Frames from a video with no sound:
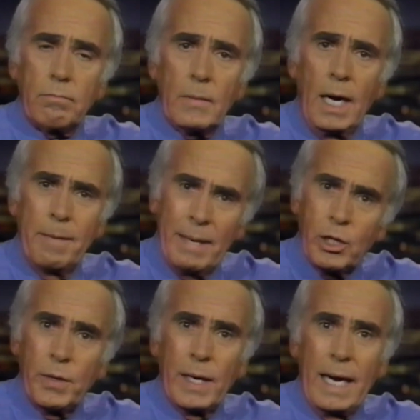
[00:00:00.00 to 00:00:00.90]
I
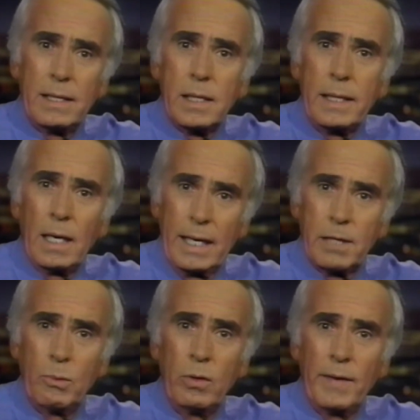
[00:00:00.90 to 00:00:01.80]
mentioned that I had seen
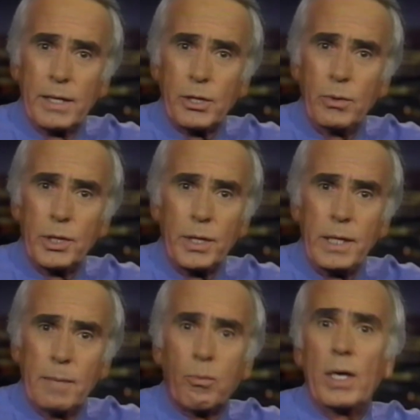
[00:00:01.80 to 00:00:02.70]
Les Moonves, who is
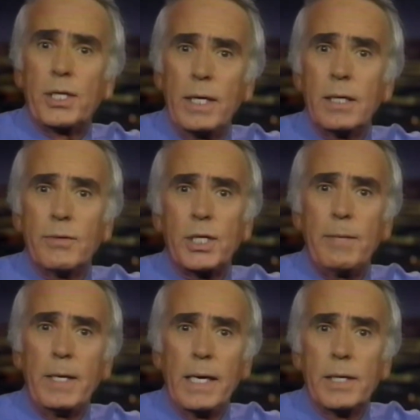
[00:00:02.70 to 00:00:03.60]
the president of
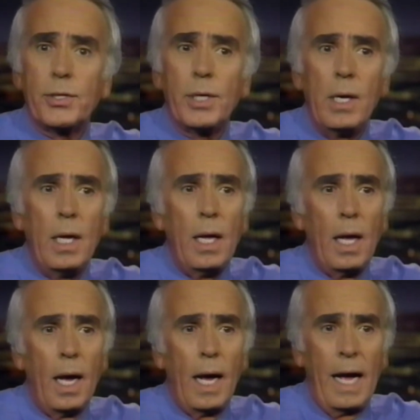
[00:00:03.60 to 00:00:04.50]
CBS,
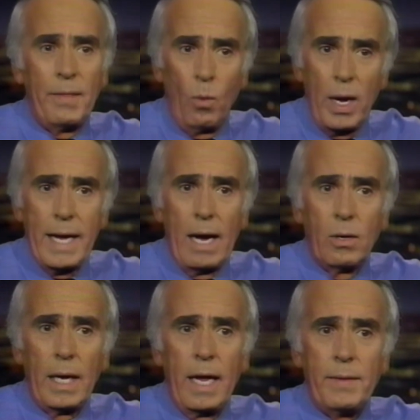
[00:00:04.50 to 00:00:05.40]
on the way
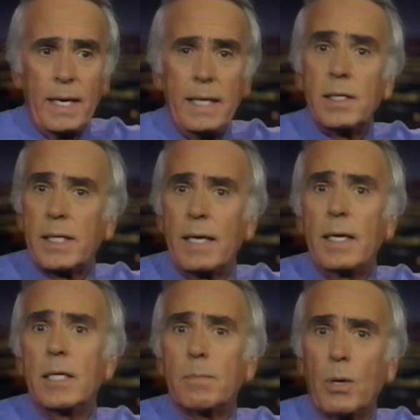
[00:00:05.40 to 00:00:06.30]
out, and that he sent
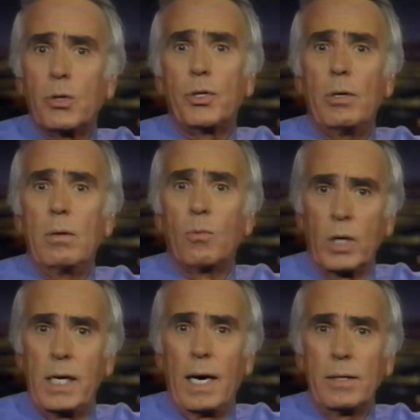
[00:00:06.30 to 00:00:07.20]
his personal
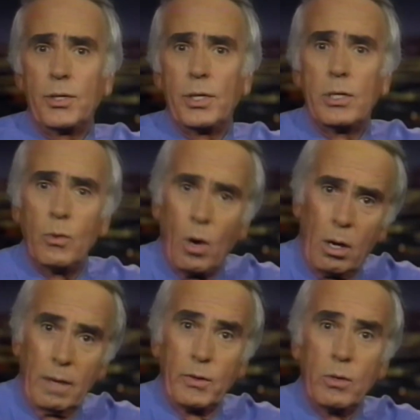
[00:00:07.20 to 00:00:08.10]
regards to
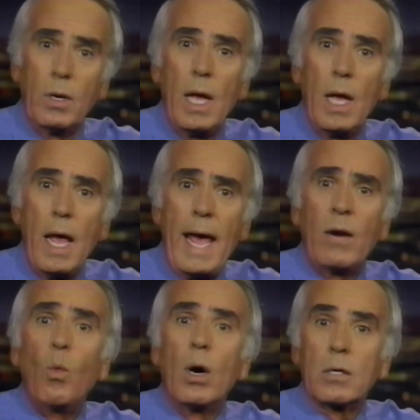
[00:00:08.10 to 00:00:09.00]
all of you
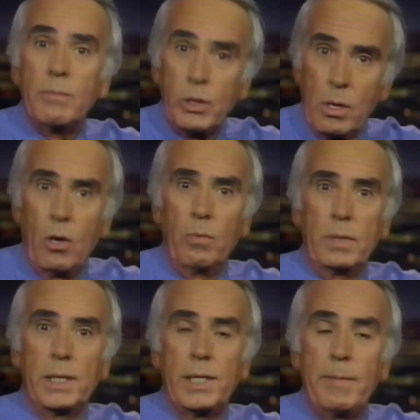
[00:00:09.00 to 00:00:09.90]
and welcomed you home
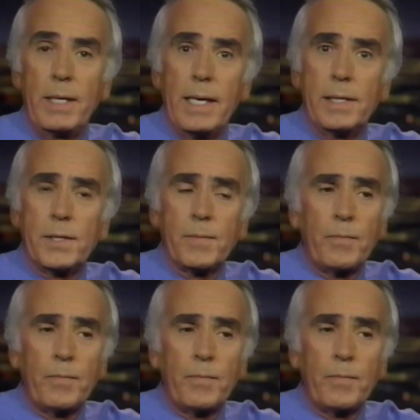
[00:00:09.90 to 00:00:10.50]
to CBS.